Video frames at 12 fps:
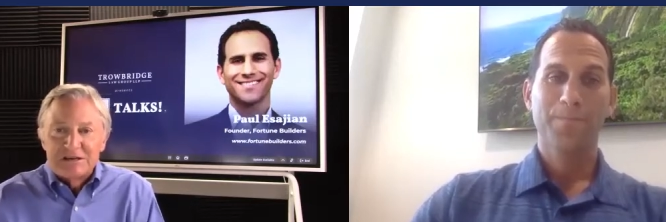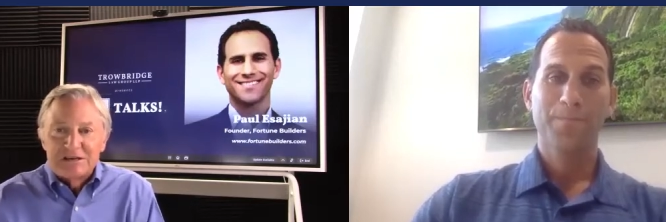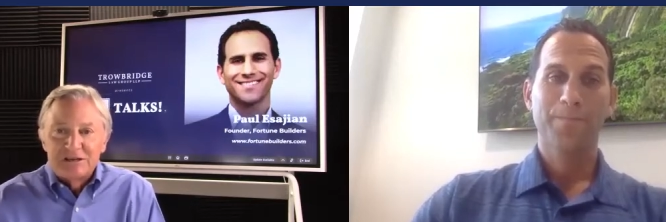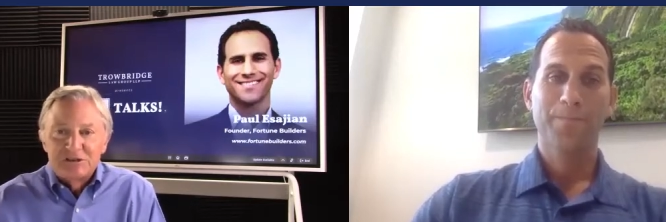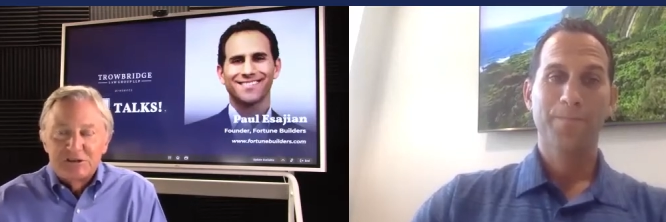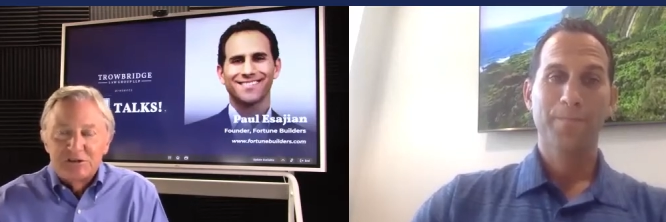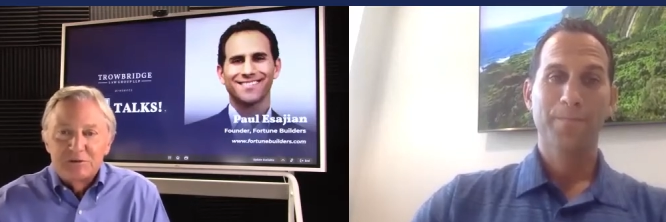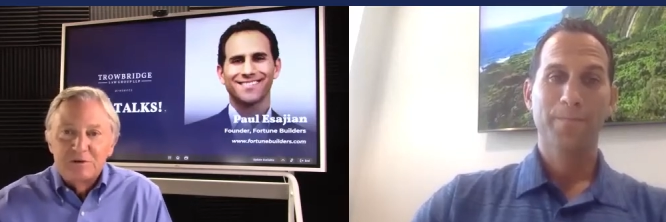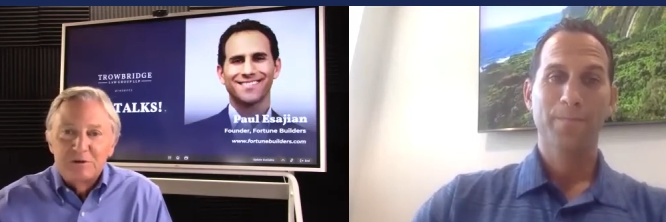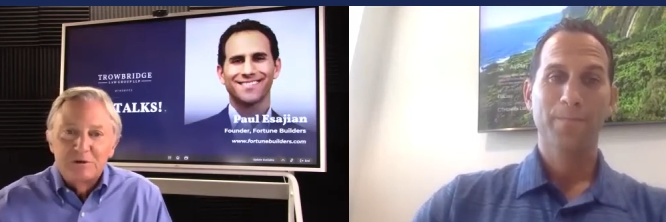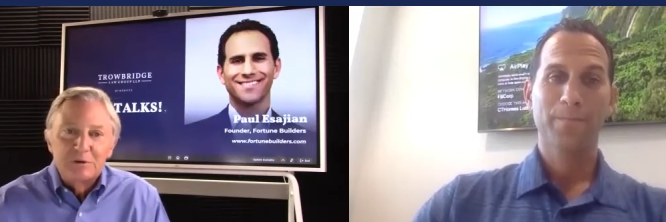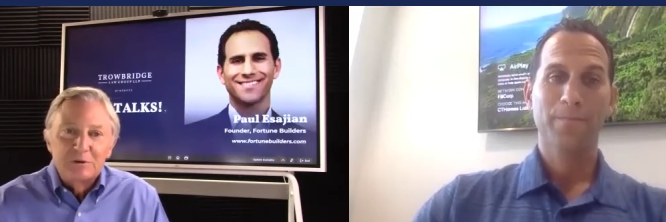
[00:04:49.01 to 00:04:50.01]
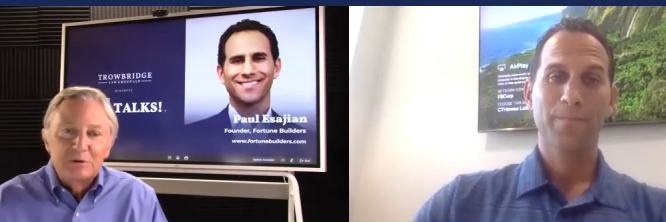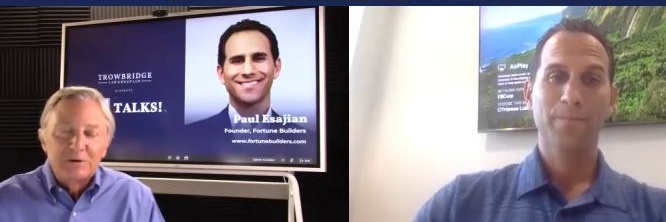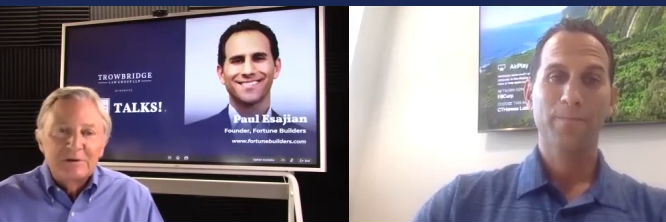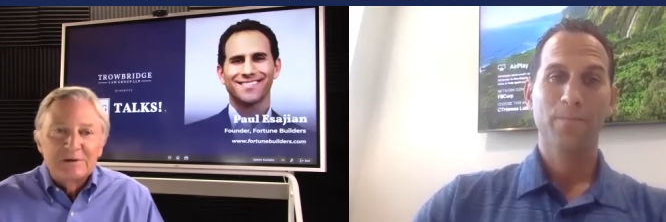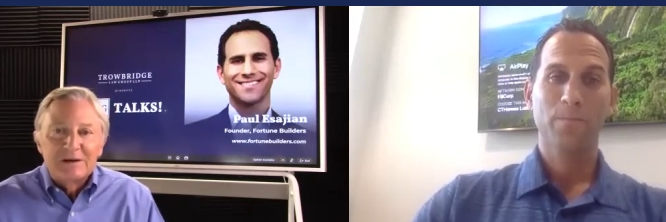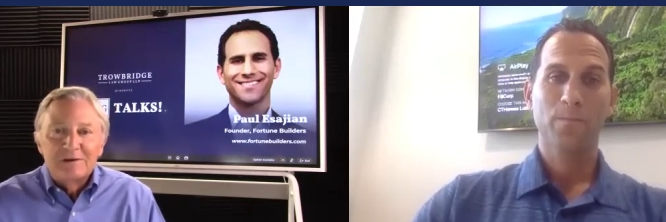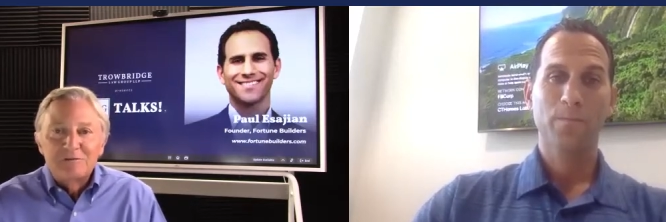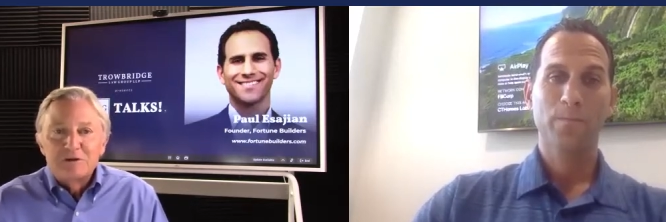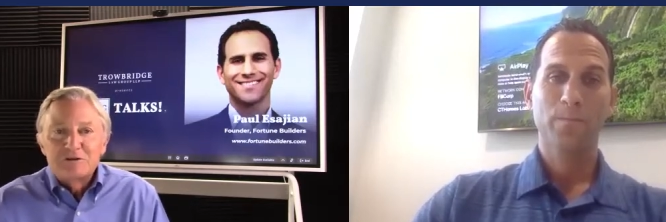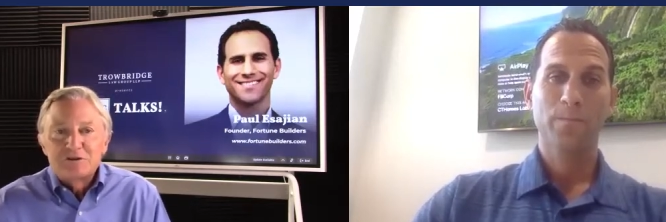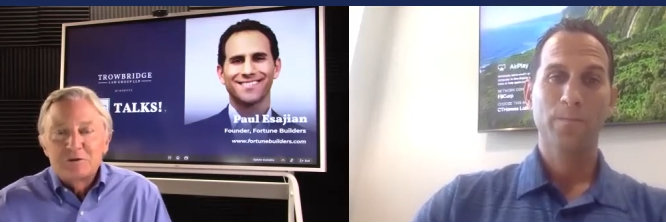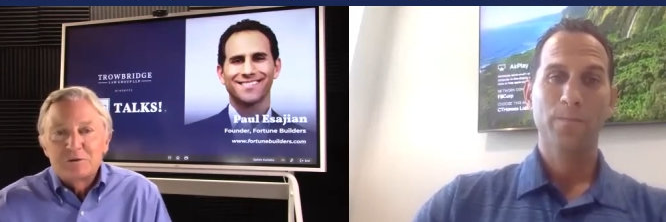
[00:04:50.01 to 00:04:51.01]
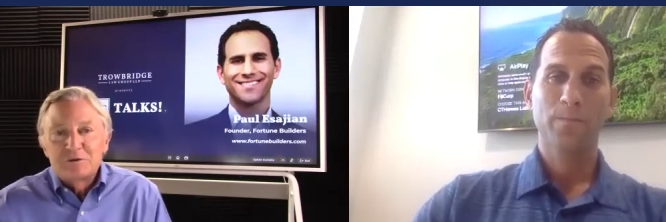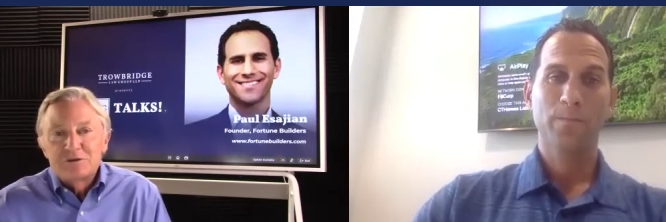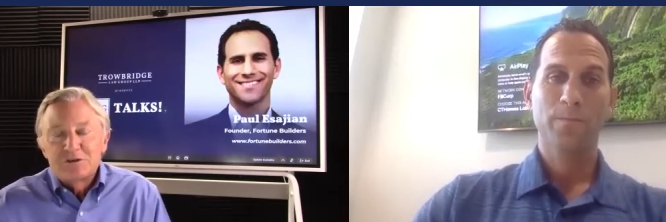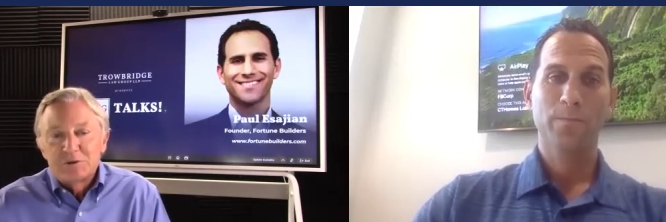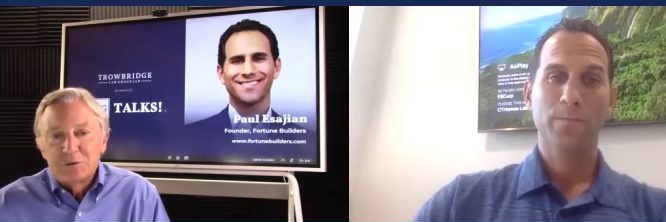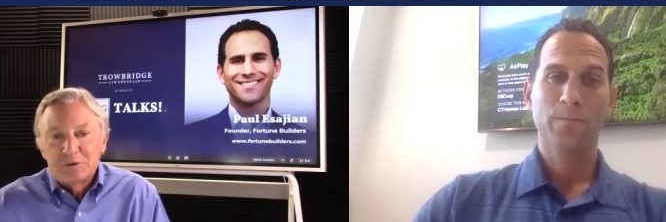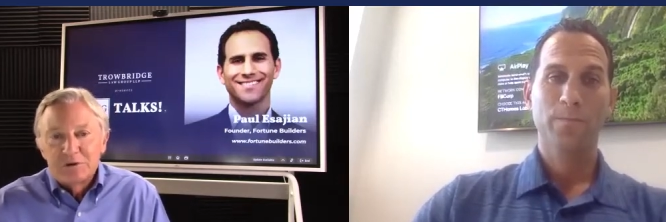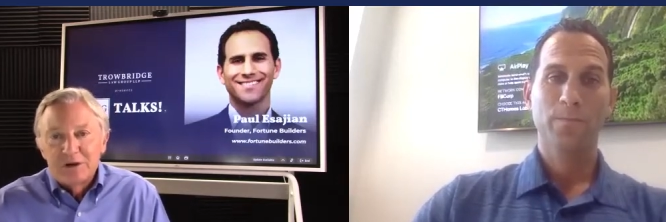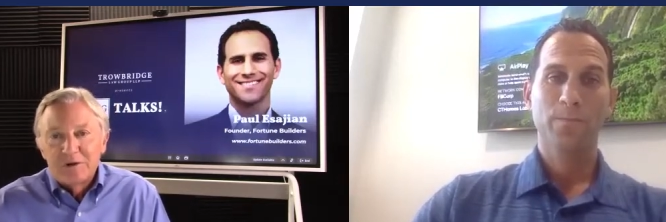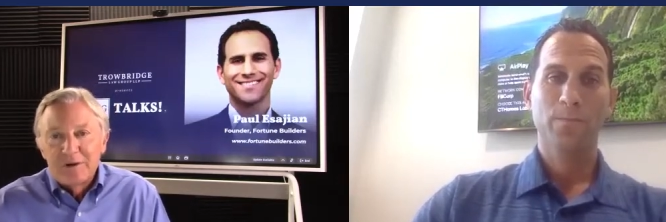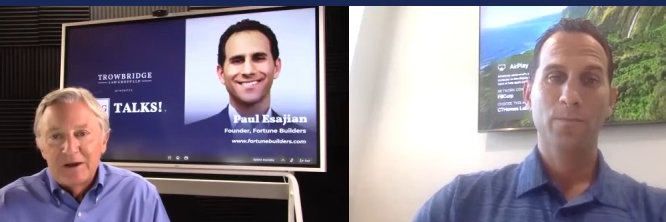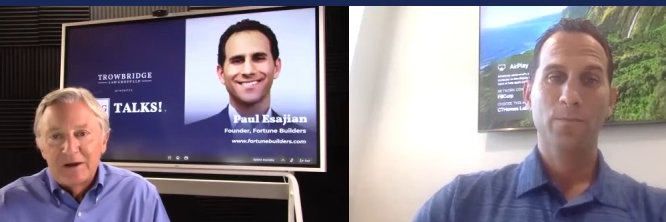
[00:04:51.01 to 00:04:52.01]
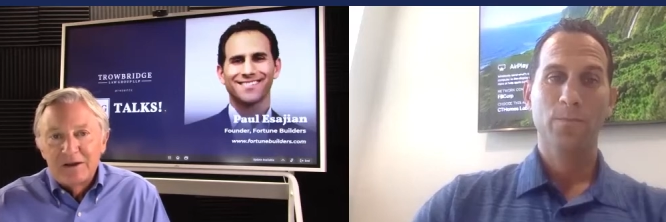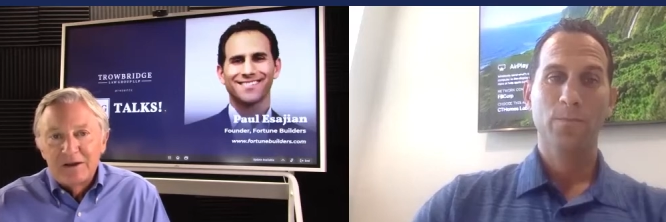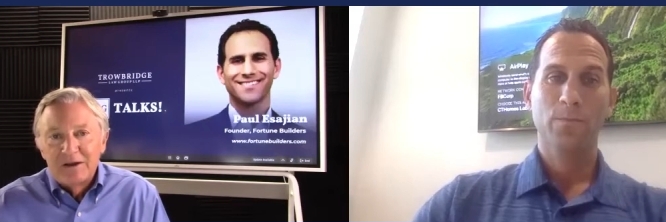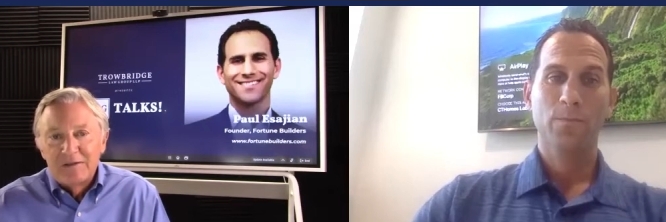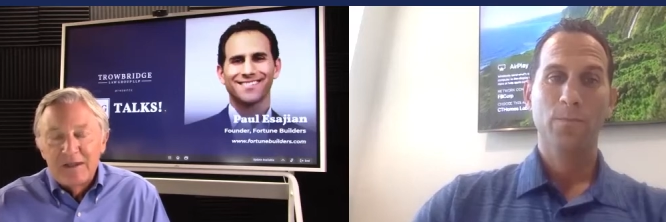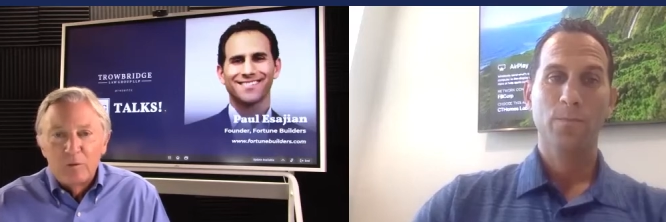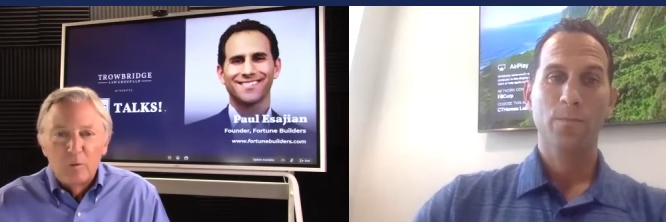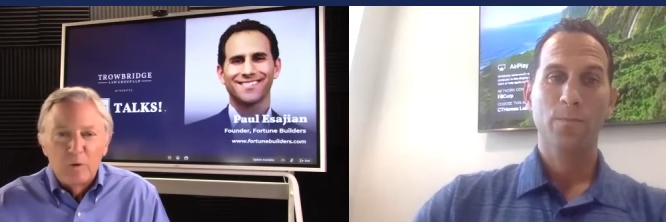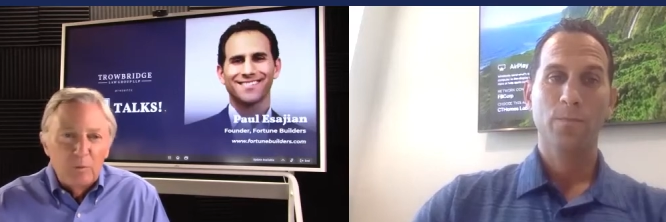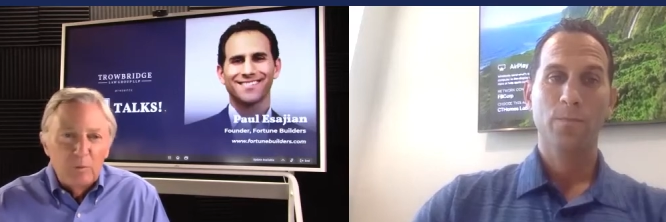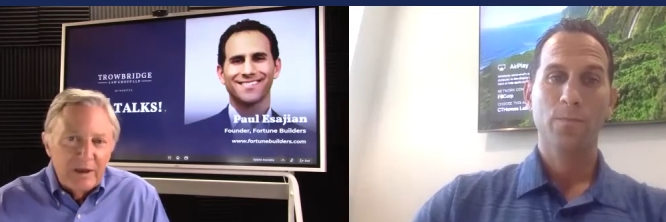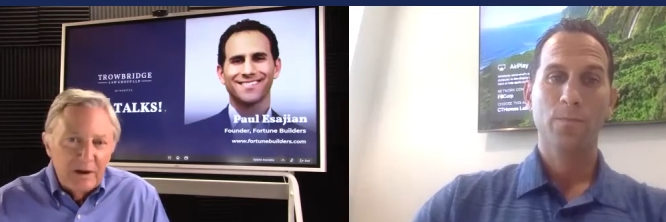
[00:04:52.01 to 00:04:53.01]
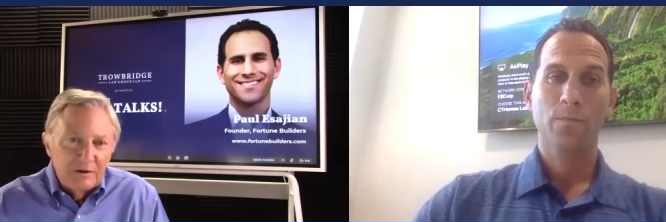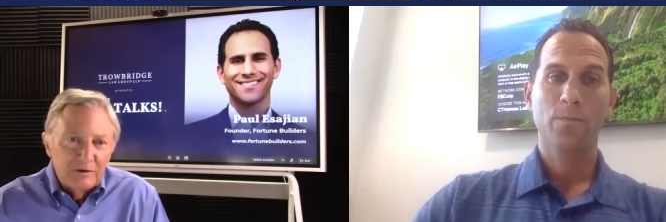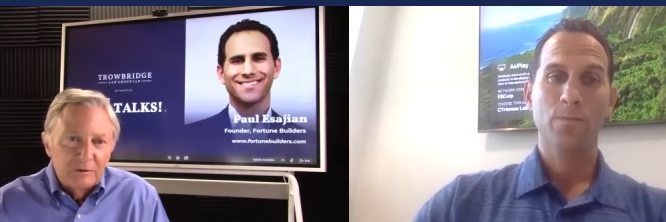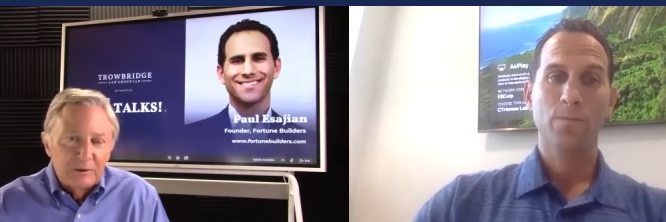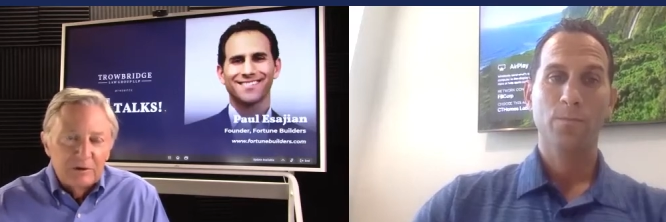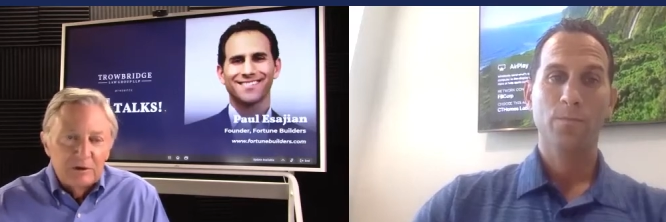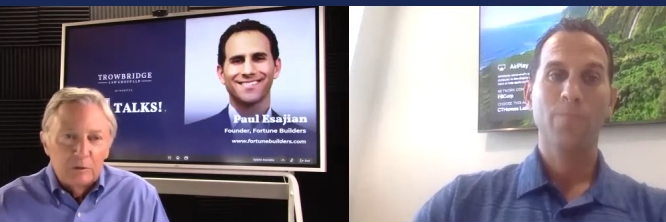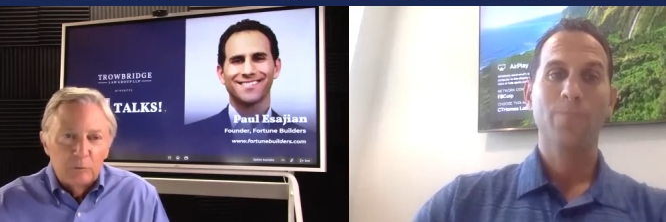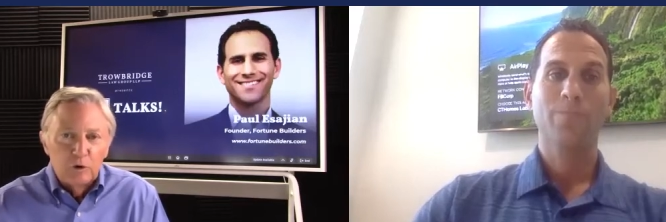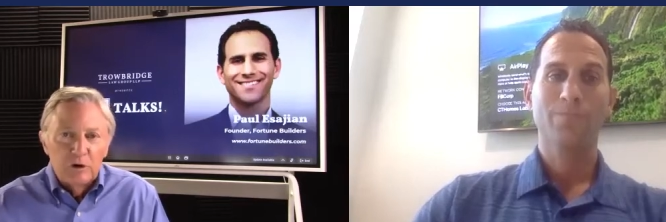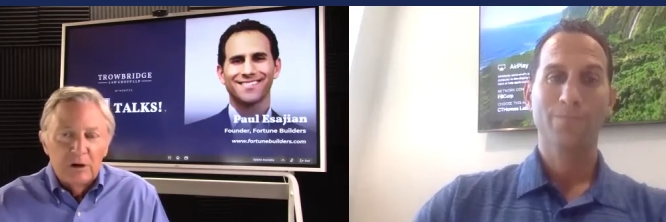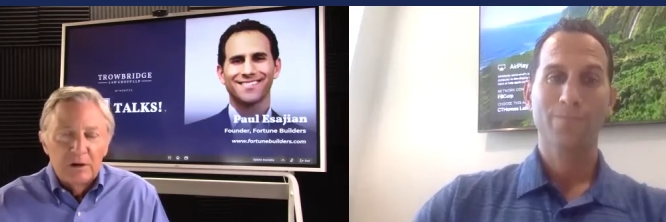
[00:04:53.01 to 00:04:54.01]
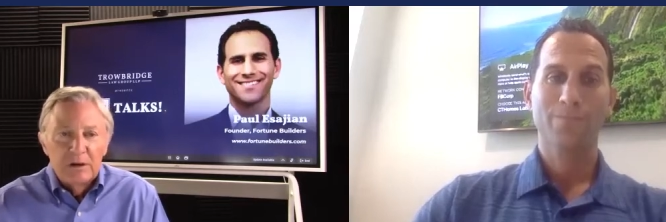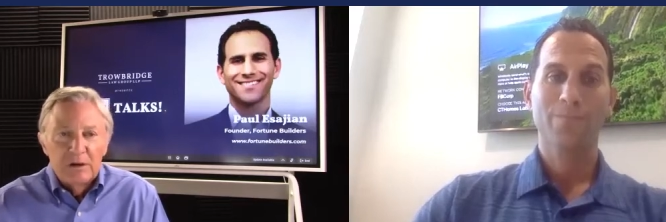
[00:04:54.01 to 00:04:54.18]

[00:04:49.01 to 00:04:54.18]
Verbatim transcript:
Speaker 1: because you knew of your students who were accredited, and then we went into a little more